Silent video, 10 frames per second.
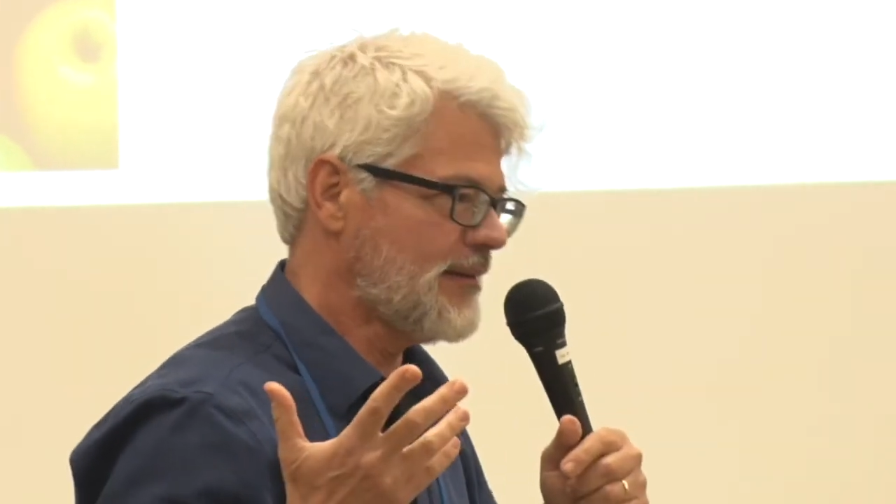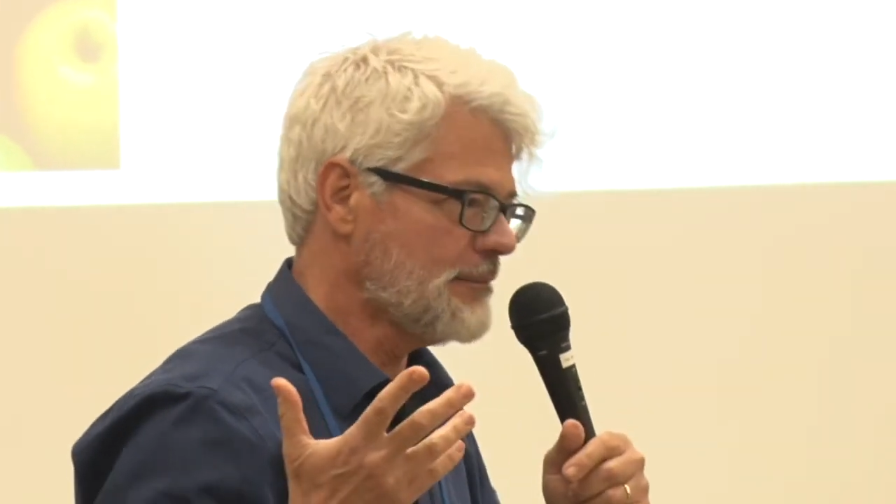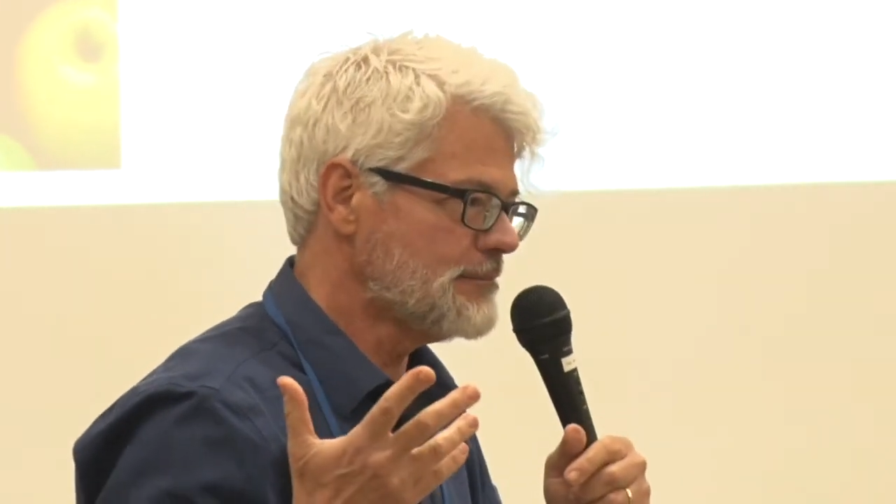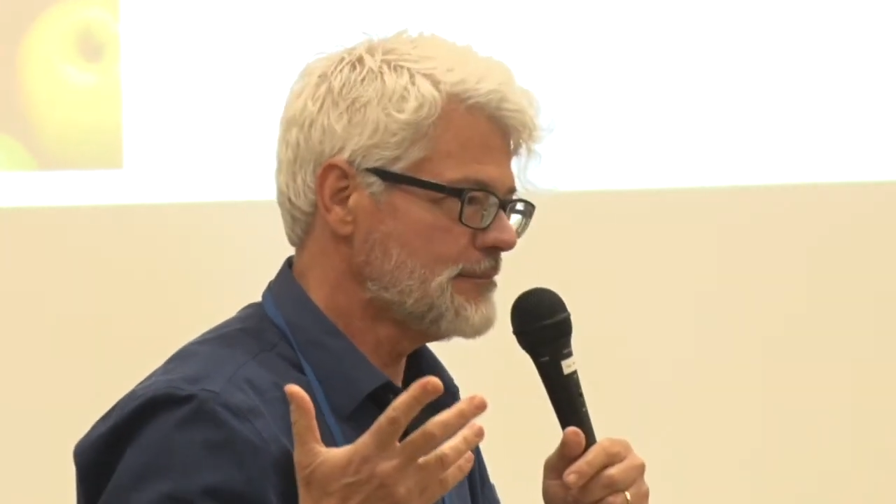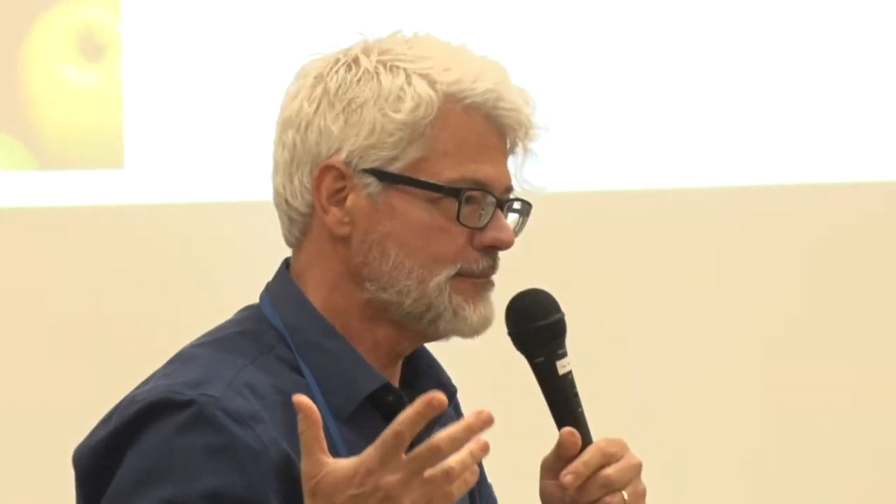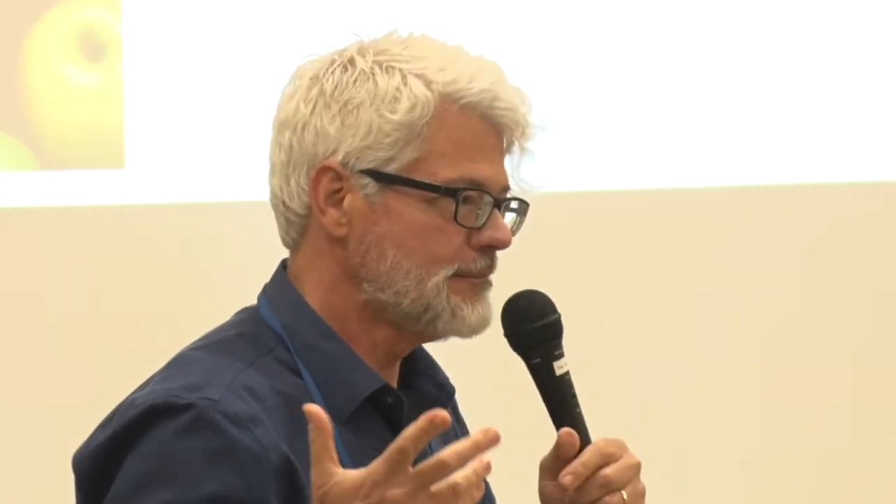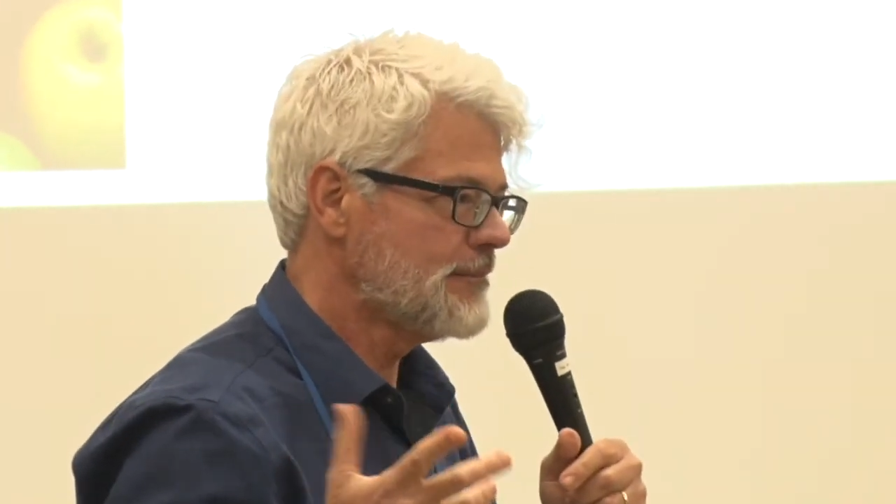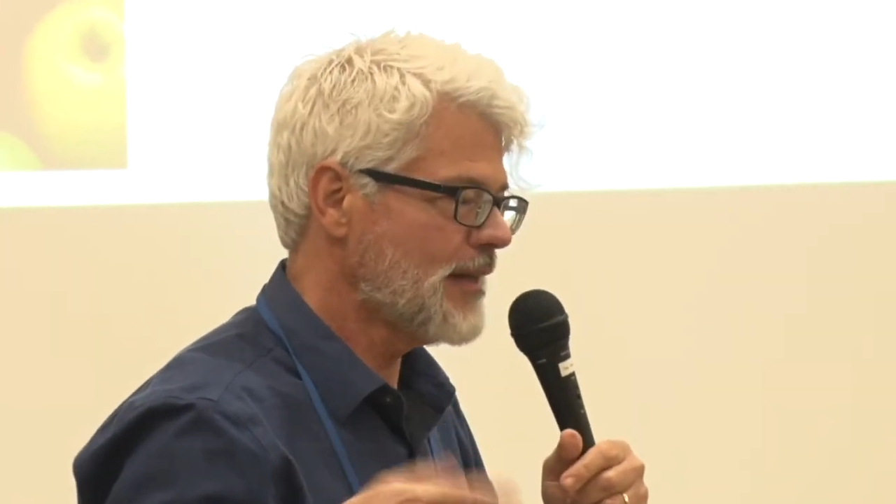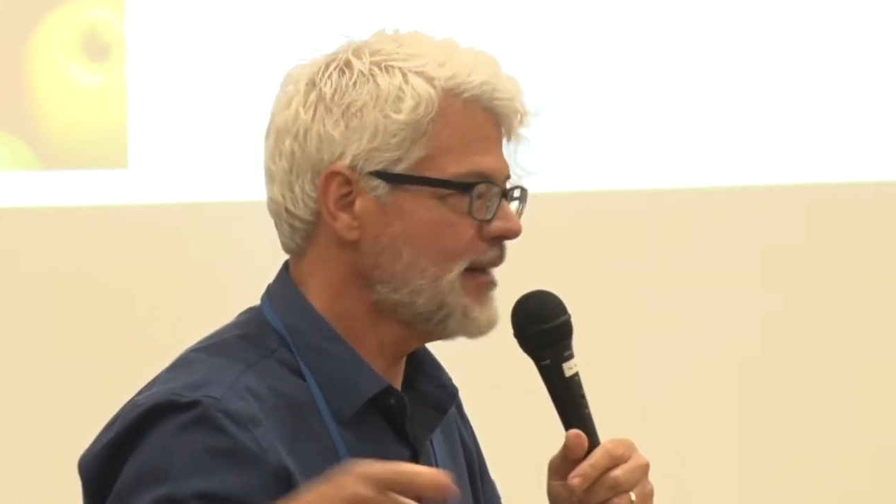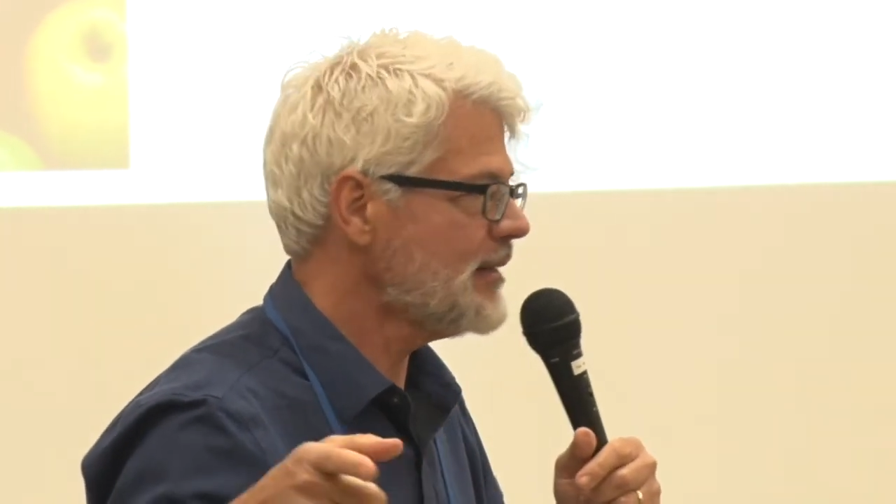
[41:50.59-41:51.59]
them,
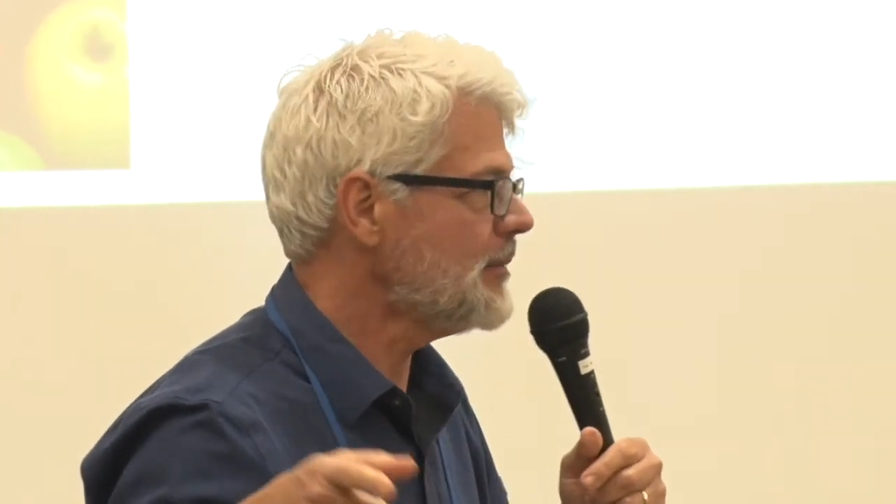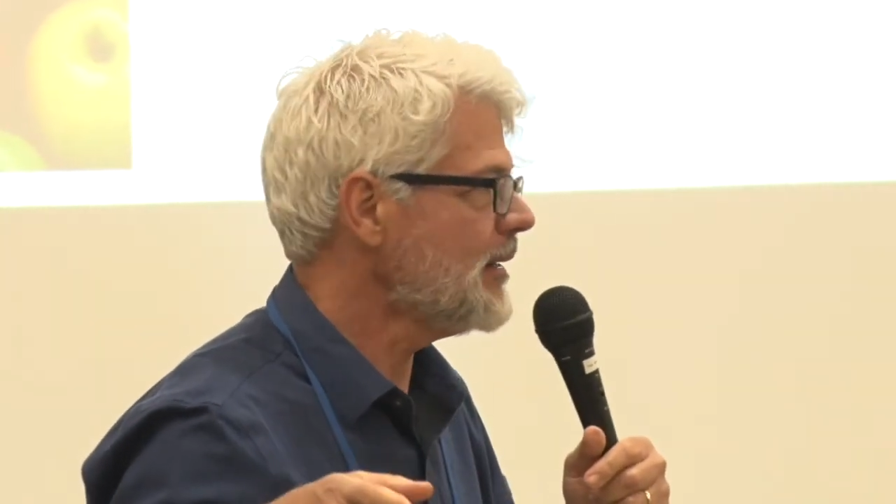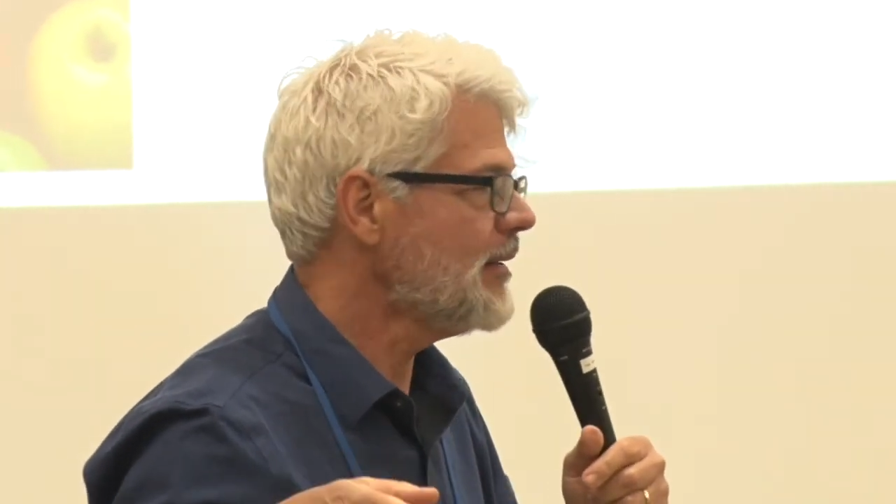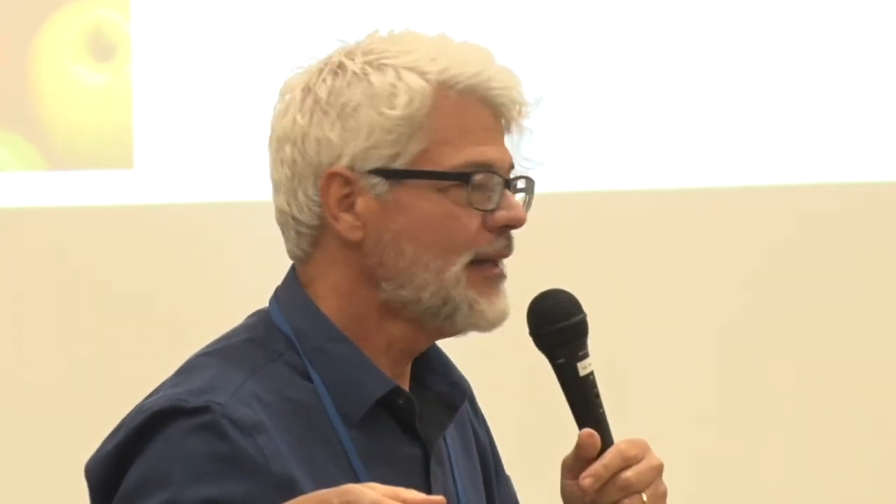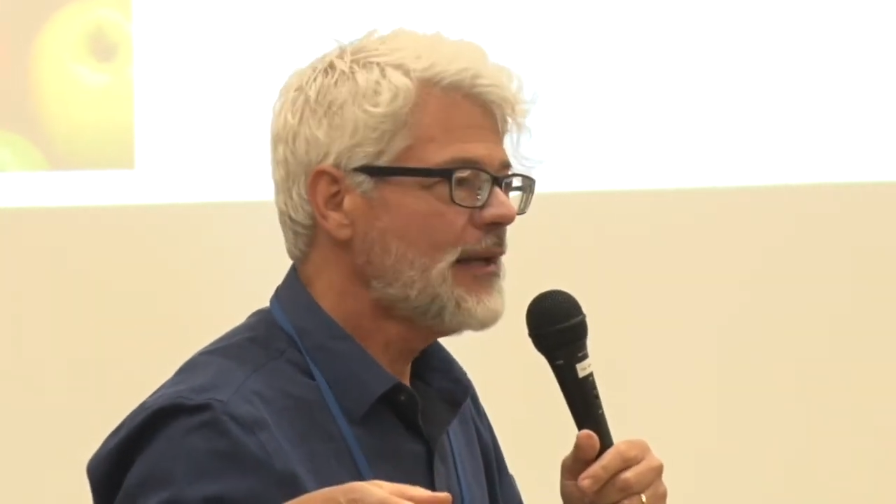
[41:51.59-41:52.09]
the honeybee,